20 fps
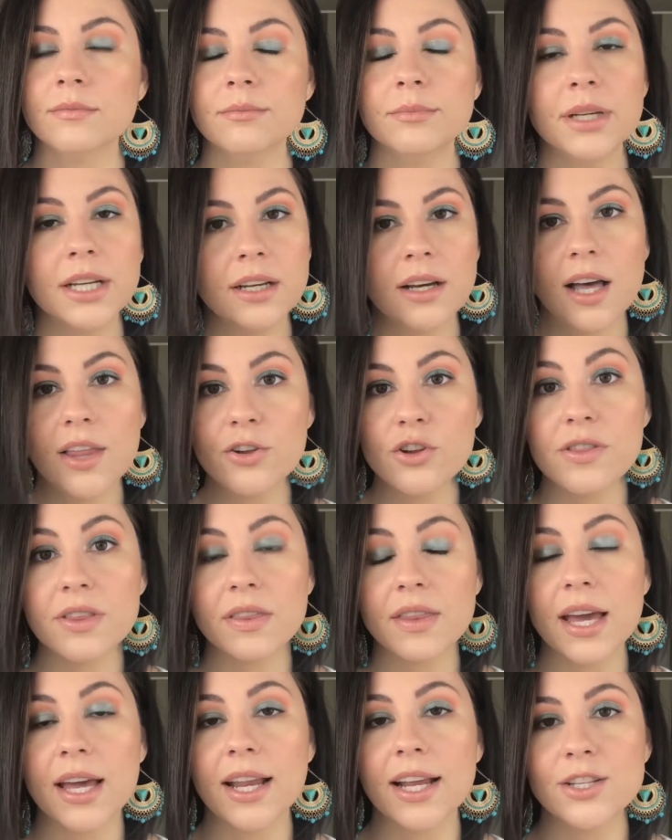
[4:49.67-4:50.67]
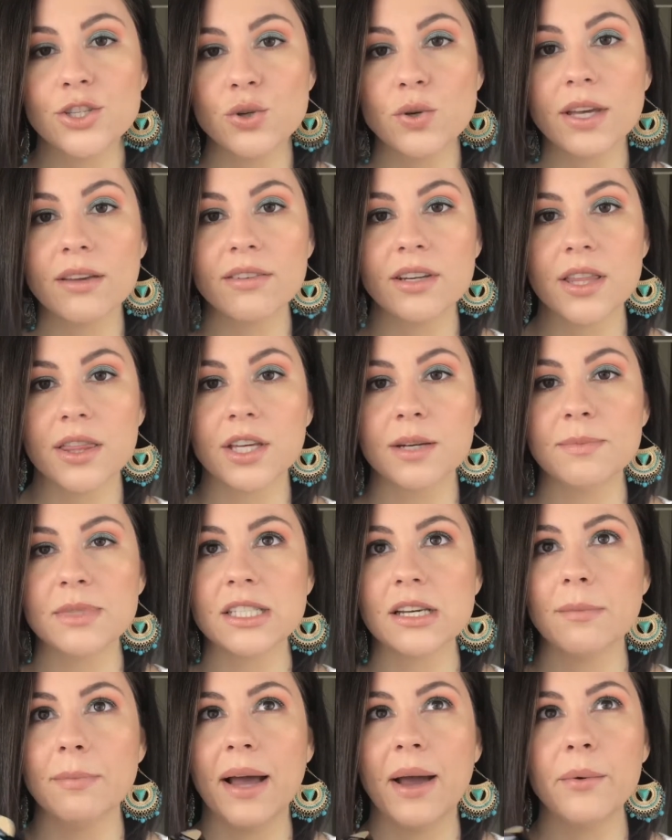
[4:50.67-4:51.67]
But other than that, I do give it a thumbs
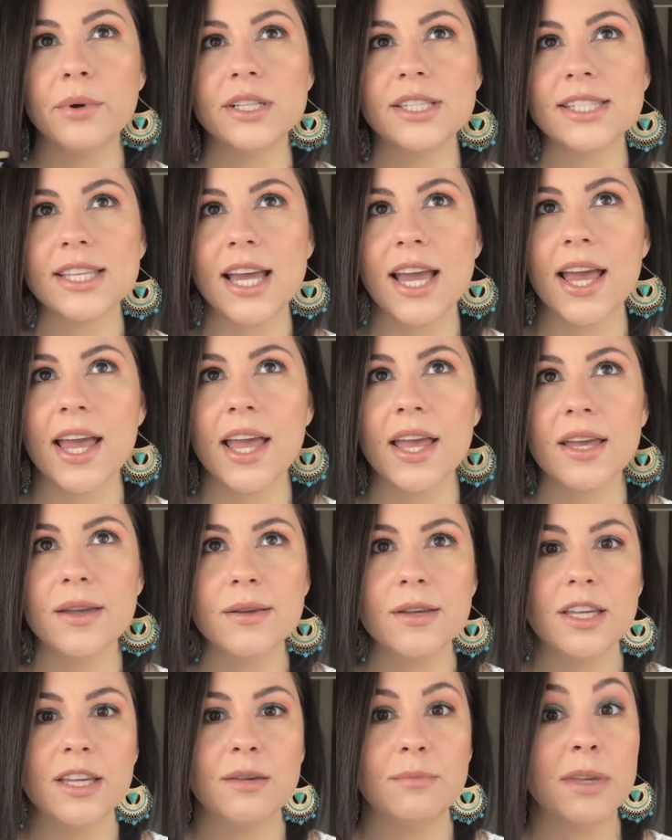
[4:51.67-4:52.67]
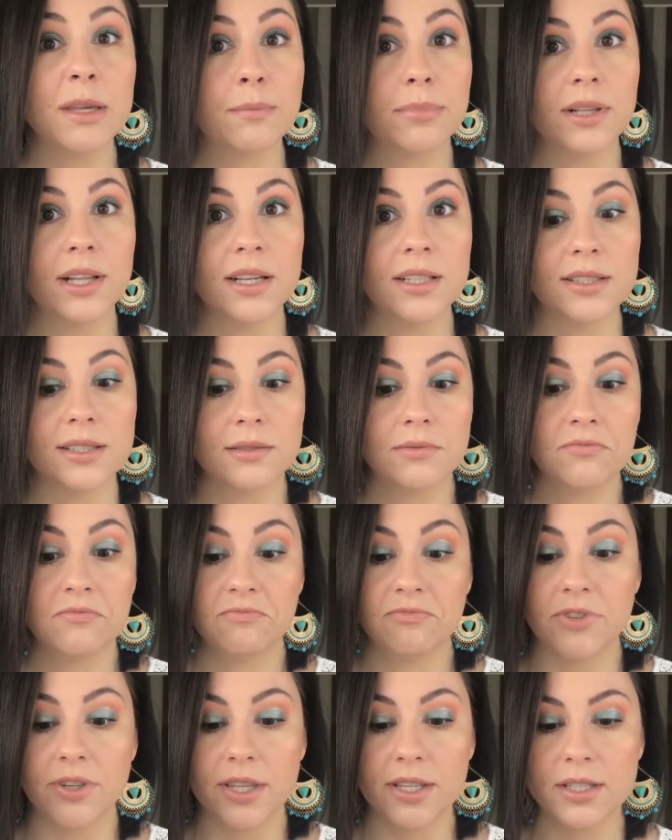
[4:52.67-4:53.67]
up. I would say B+
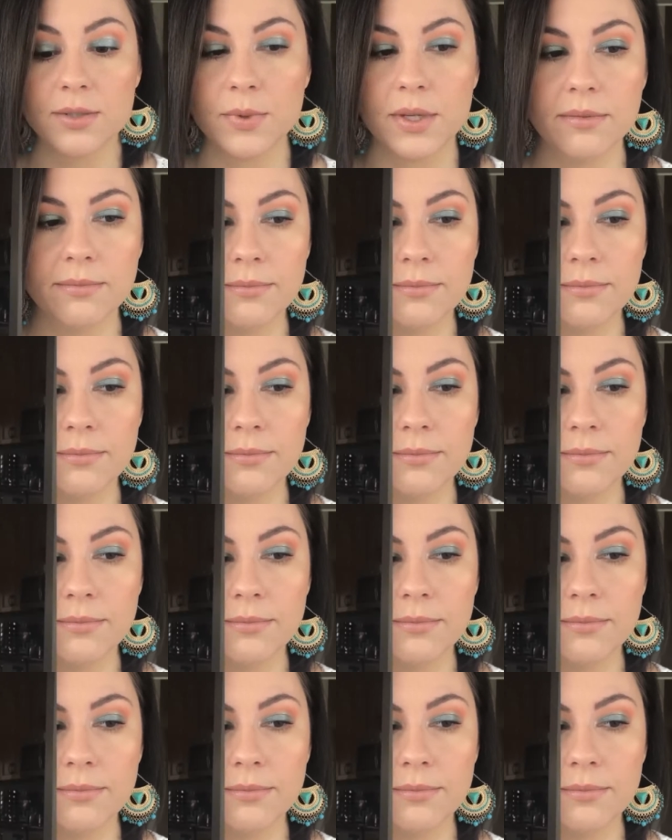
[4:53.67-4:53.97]
for this one.